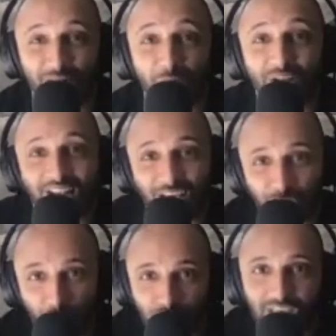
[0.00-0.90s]
time I'm going to
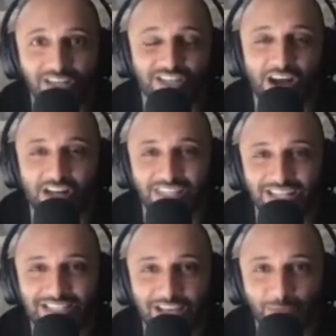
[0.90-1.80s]
let you take charge of
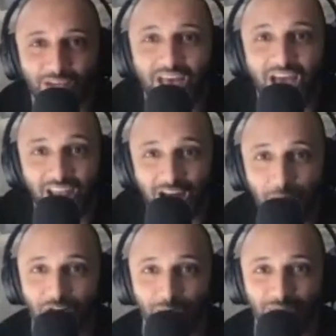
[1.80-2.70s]
that segment, and
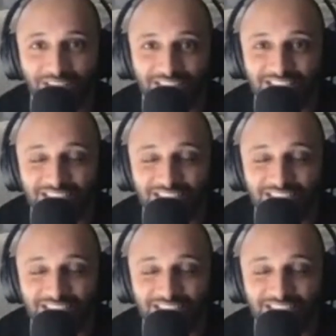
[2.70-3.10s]
I'm going to be in the